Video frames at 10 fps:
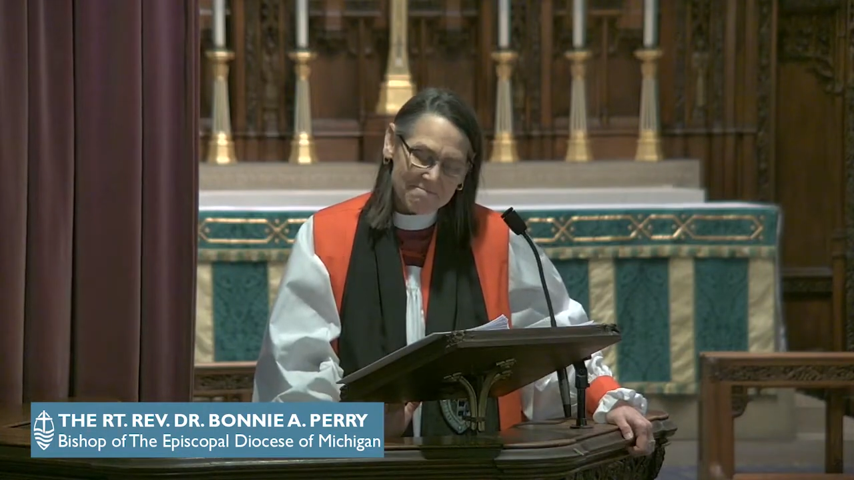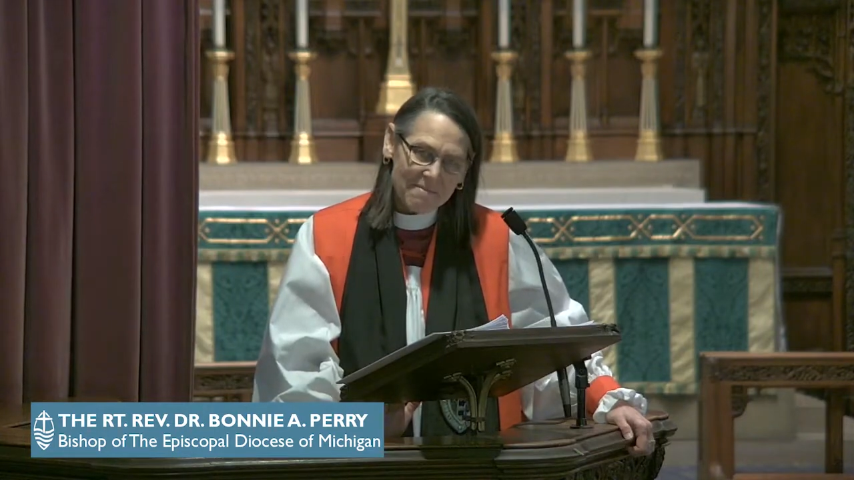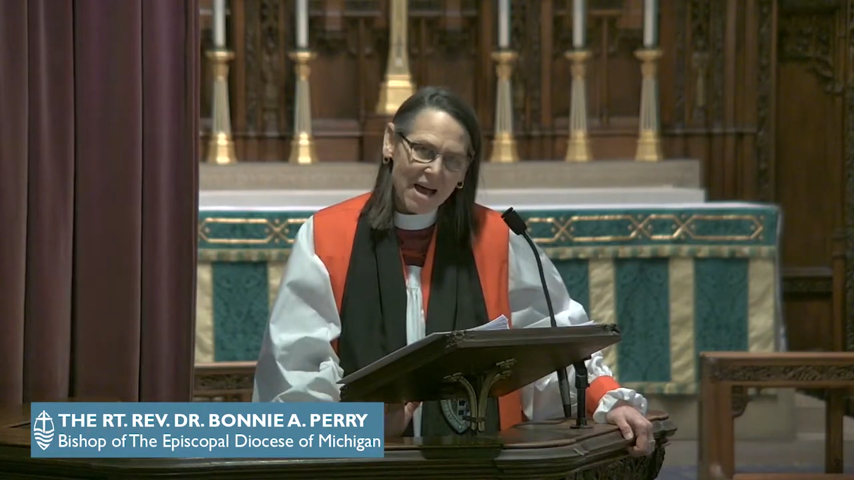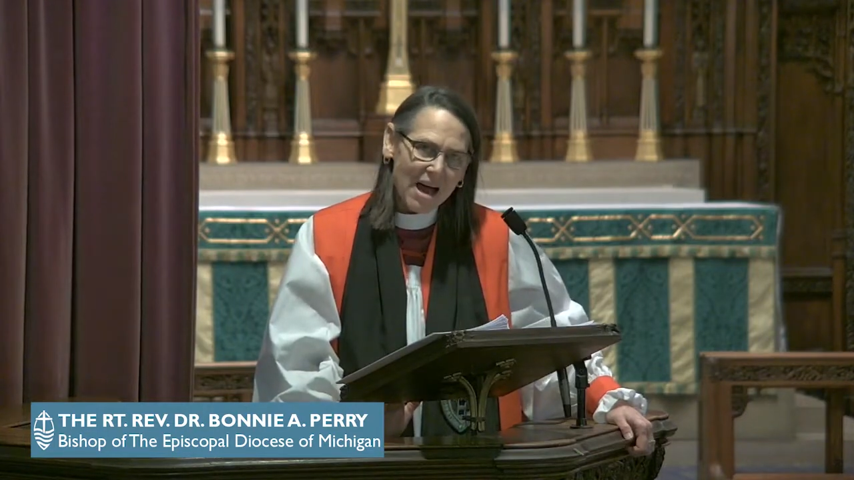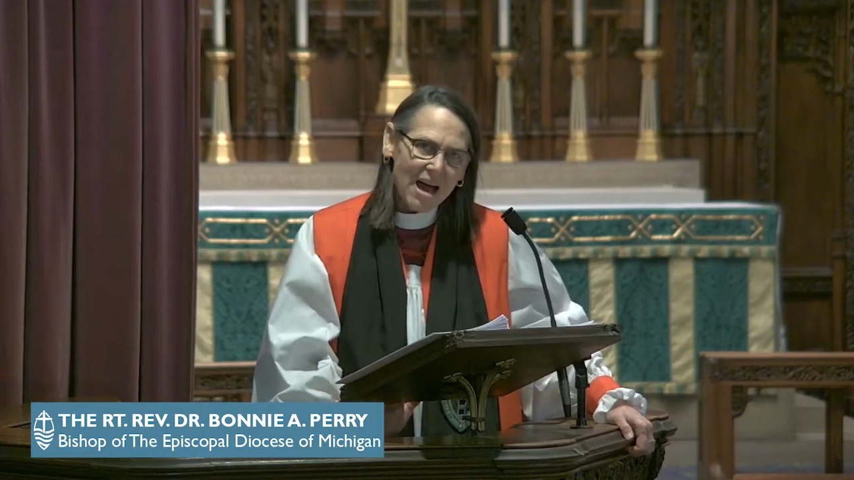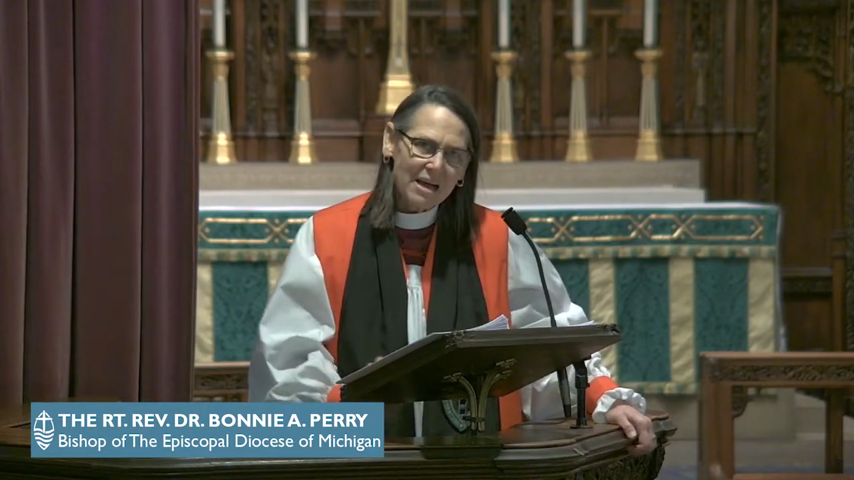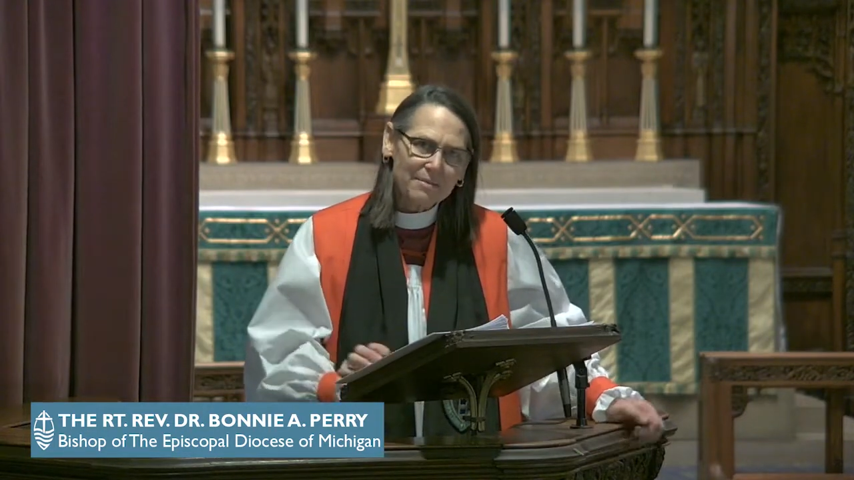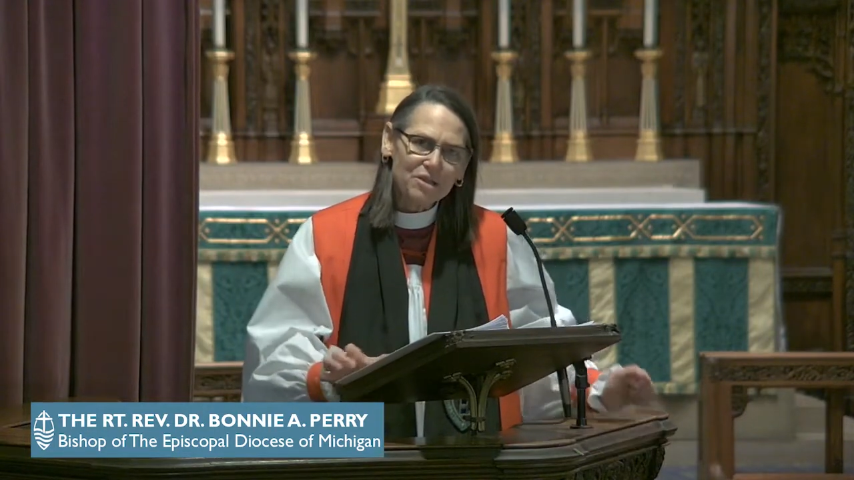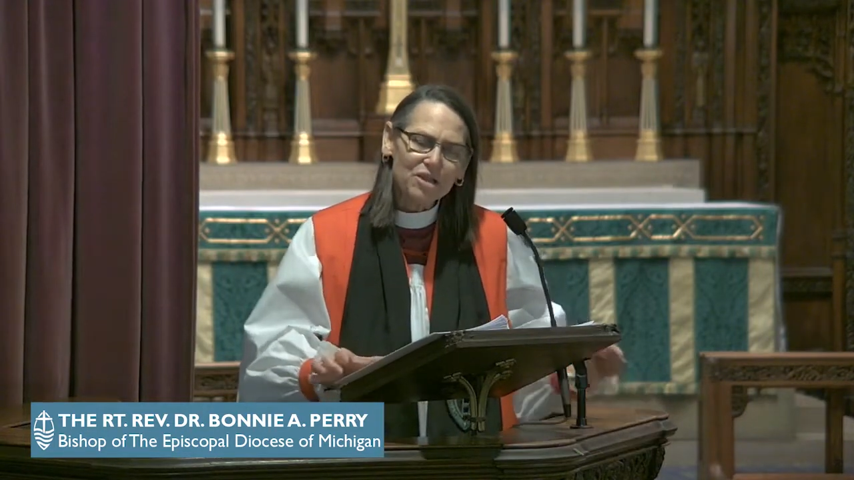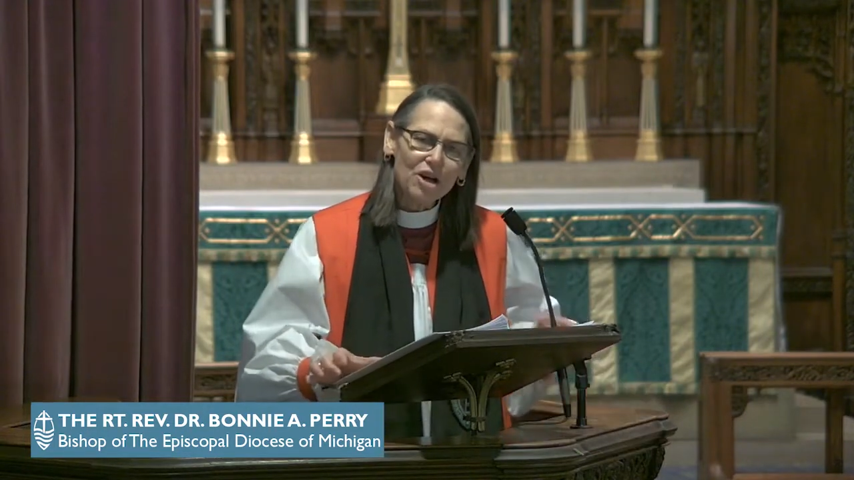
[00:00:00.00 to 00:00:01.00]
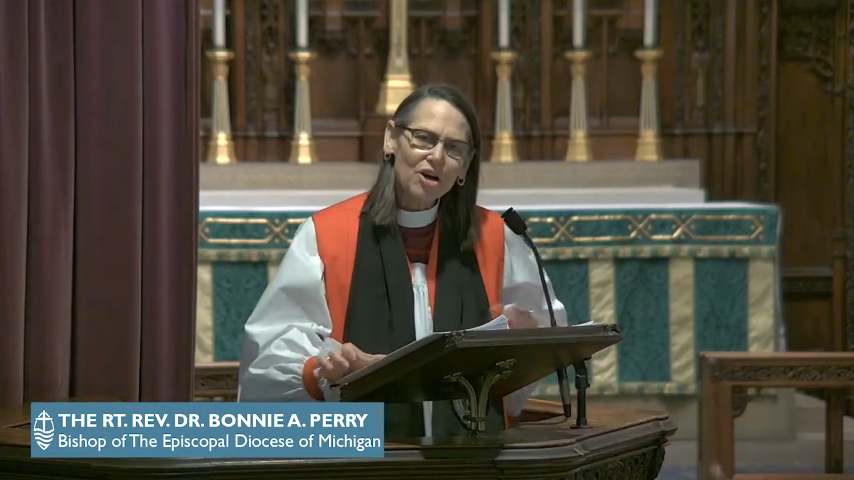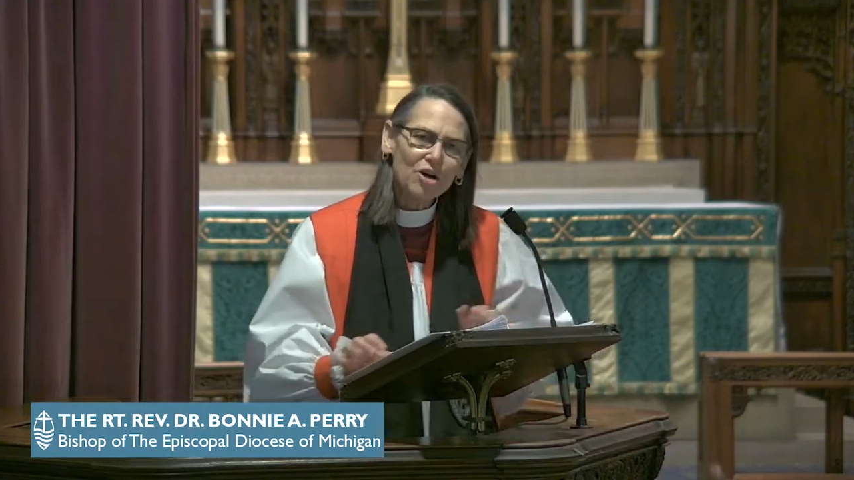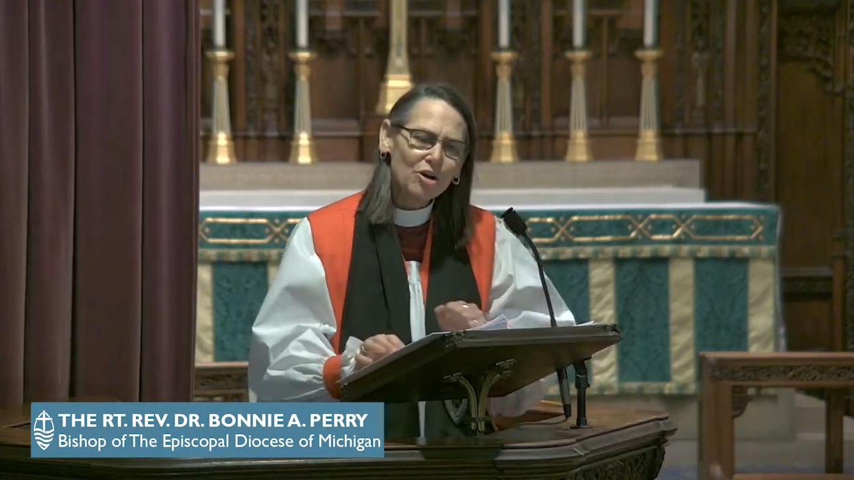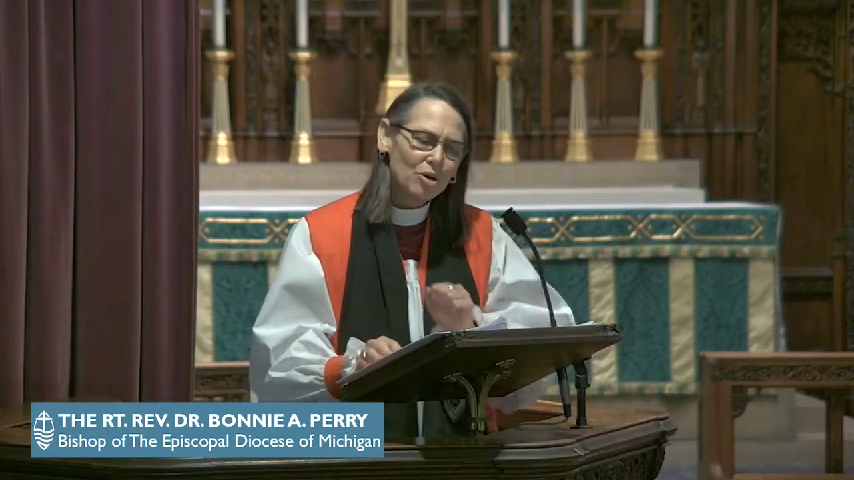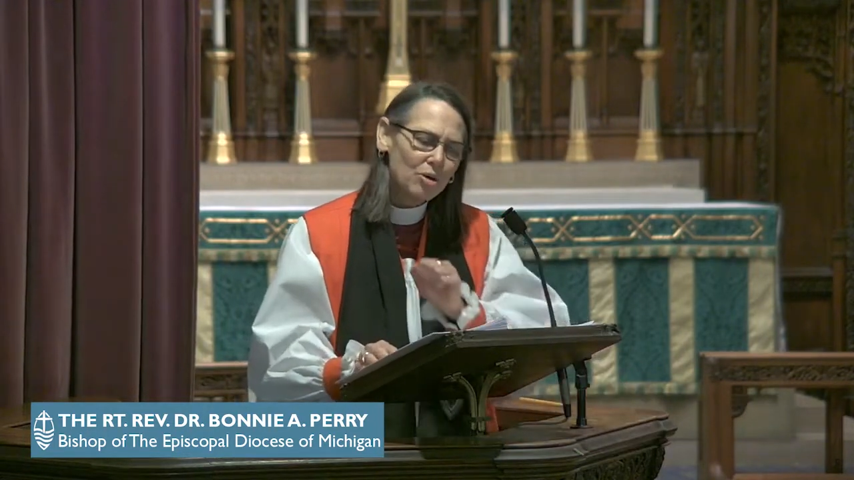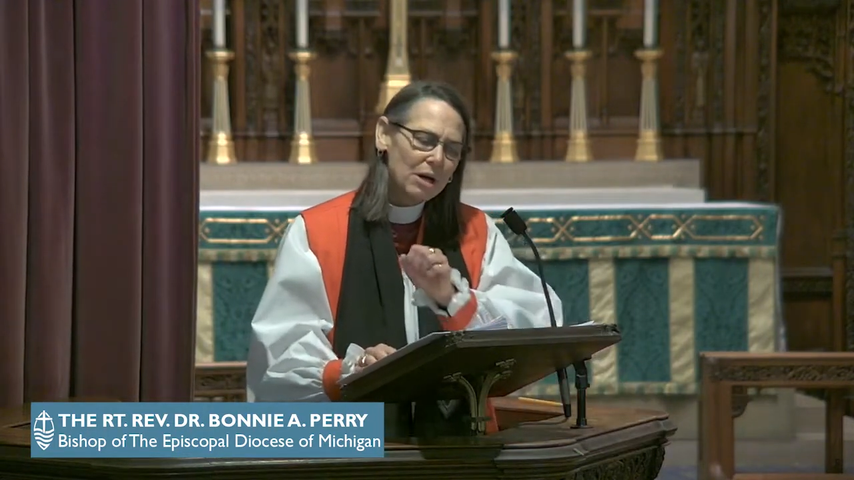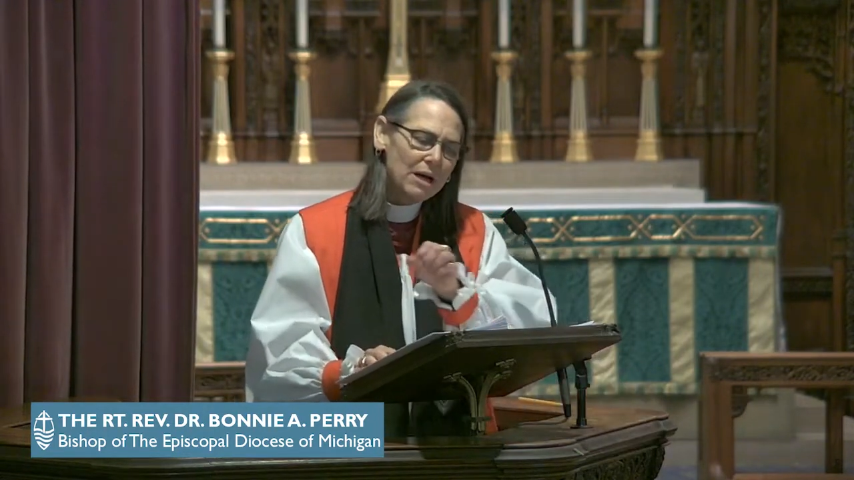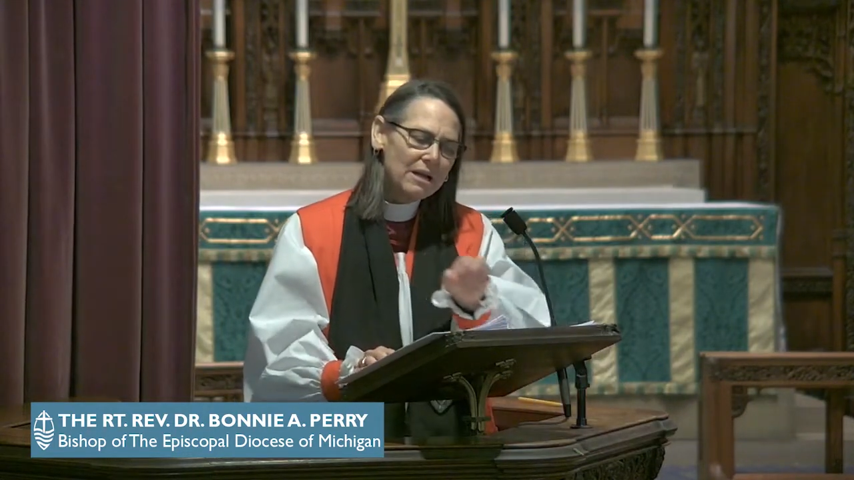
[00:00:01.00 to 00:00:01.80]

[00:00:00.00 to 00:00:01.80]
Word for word: I am so